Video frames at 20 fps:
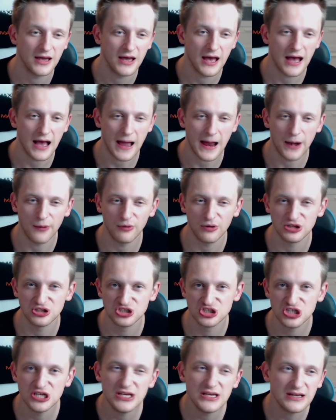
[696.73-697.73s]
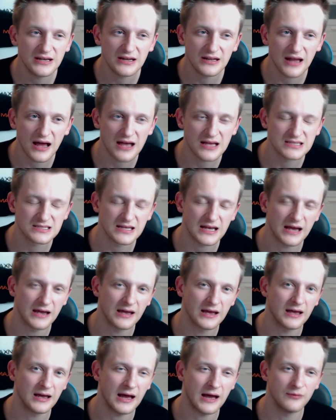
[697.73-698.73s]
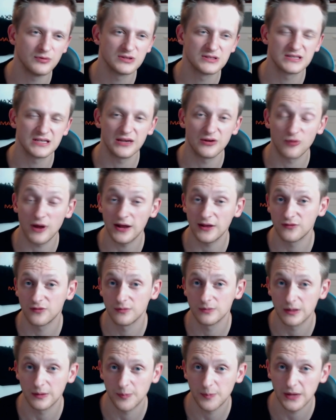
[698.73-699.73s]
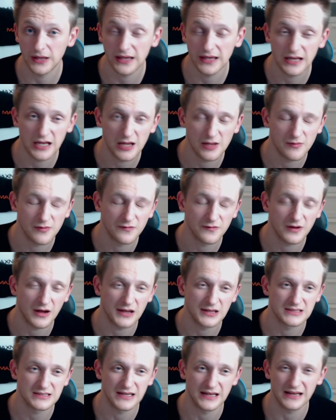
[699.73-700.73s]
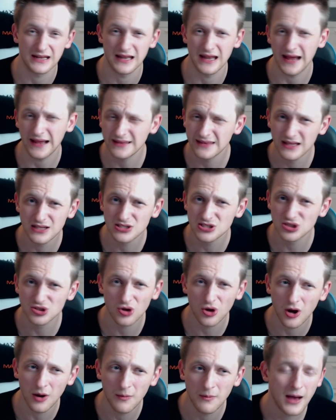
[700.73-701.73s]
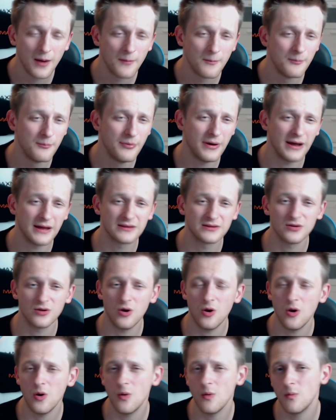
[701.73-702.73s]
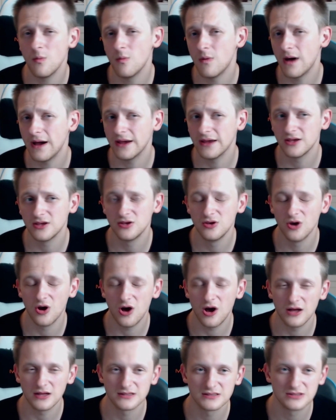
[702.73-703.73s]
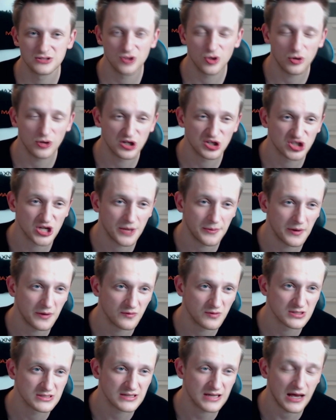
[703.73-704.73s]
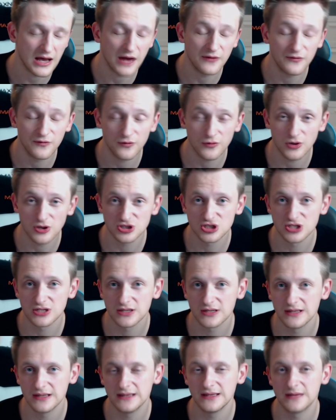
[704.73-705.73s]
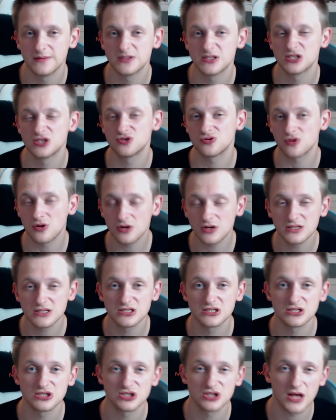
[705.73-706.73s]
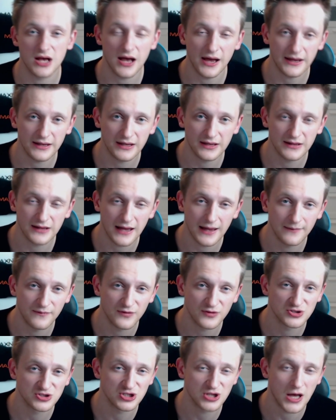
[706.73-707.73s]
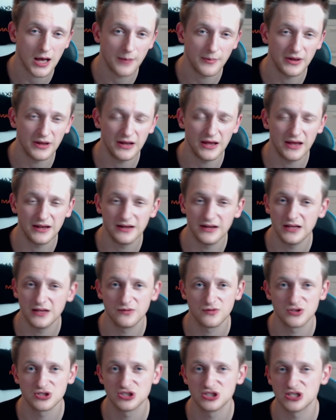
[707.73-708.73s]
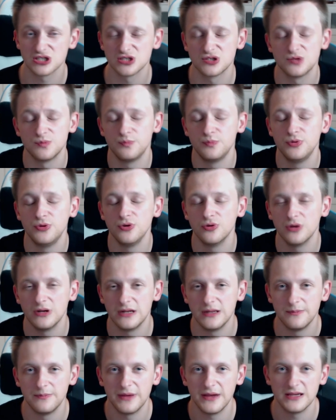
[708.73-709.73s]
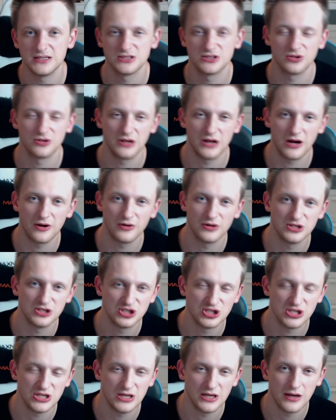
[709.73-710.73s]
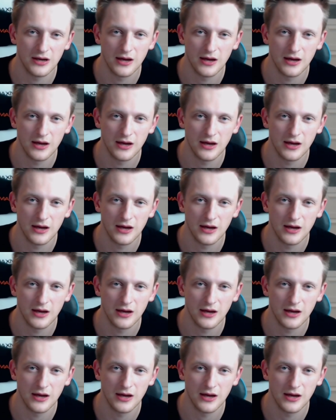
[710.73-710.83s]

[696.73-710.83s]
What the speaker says: RNG class. I would say right from the beginning with cards like Lightning Storm, but oh my god, Token Shaman was unfortunately the strongest archetype for Shaman, and it was just purely based on RNG.